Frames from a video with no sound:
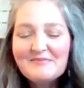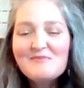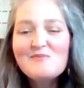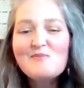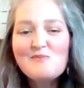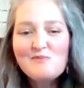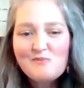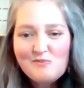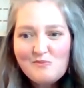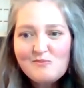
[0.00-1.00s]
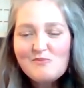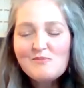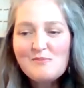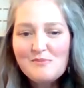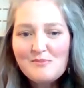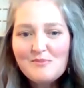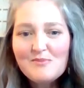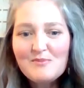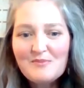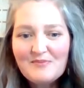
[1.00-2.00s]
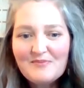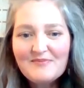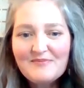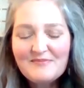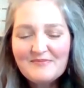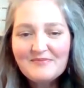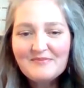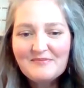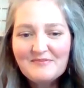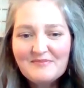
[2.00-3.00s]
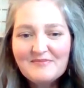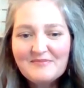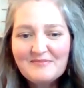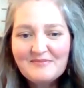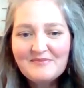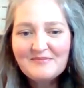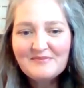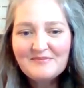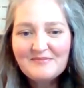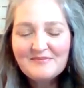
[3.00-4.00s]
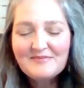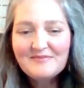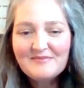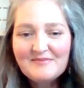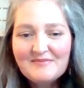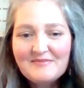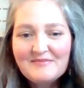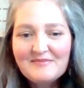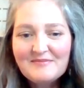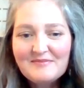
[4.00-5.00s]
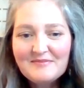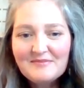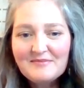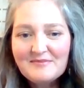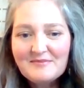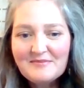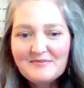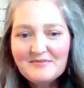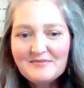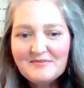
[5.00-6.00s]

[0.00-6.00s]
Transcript: [no speech]